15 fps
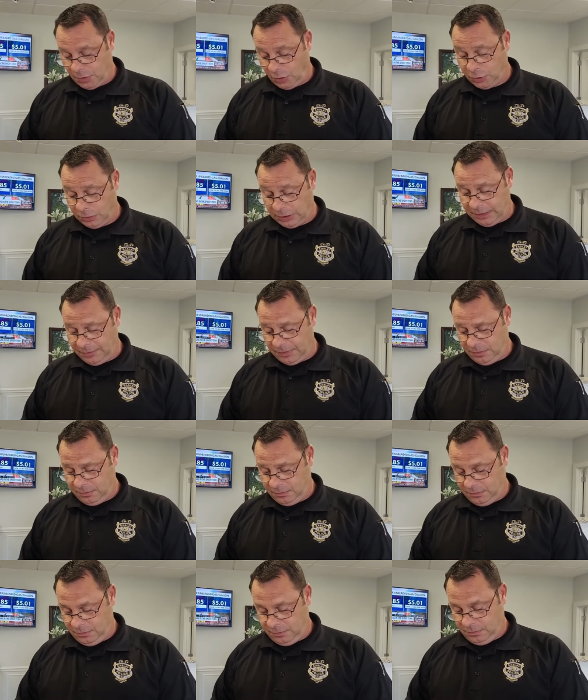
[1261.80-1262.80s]
Are you
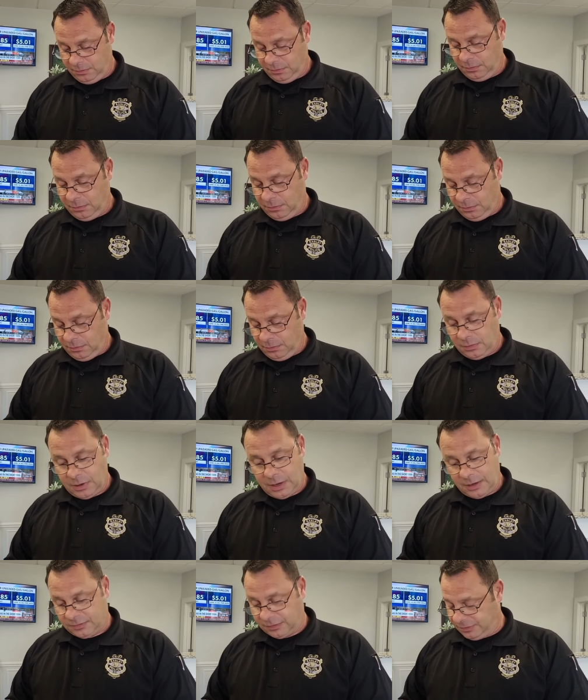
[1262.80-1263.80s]
leaving?
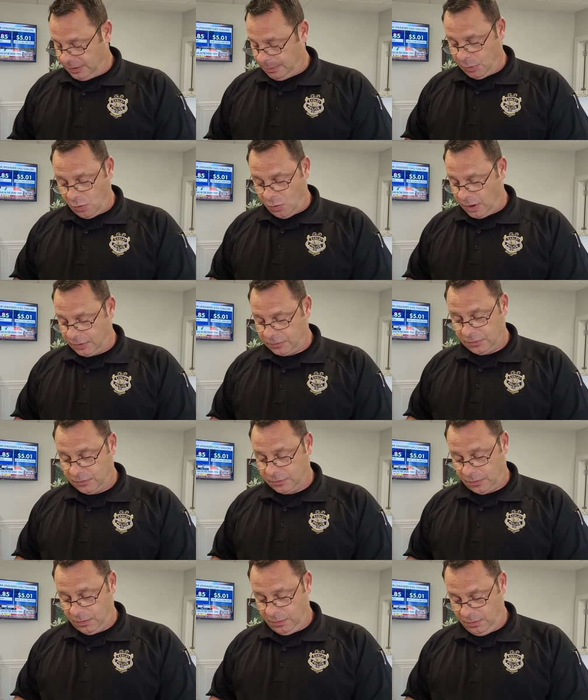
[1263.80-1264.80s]
It's a simple question,
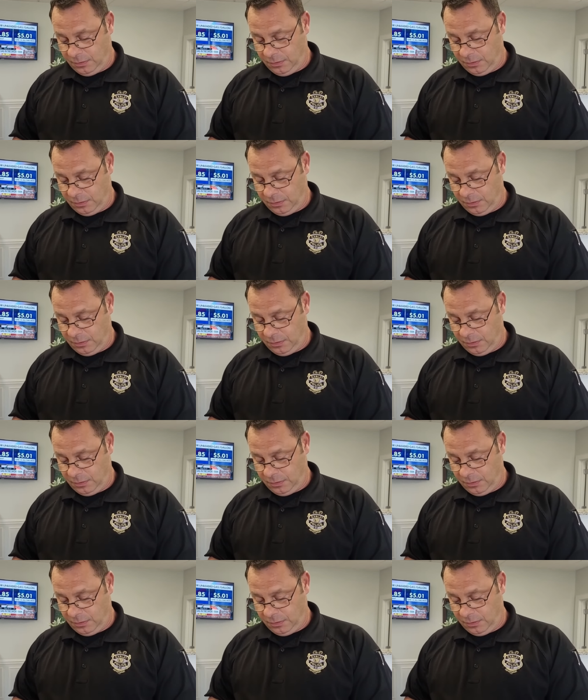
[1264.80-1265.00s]
sir.